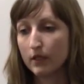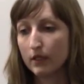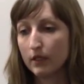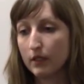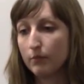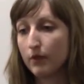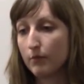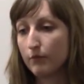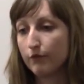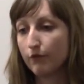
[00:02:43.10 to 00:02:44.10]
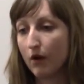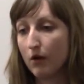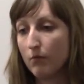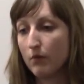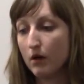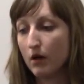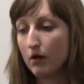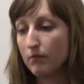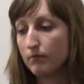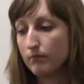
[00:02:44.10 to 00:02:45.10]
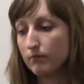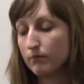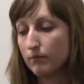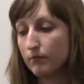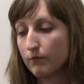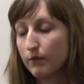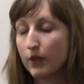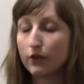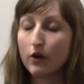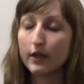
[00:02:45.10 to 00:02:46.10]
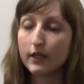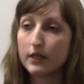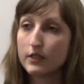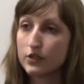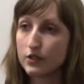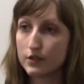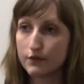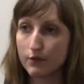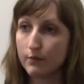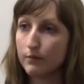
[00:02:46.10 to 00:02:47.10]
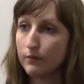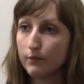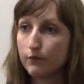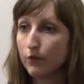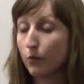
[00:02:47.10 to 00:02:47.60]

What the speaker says: keep them from their chronic conditions from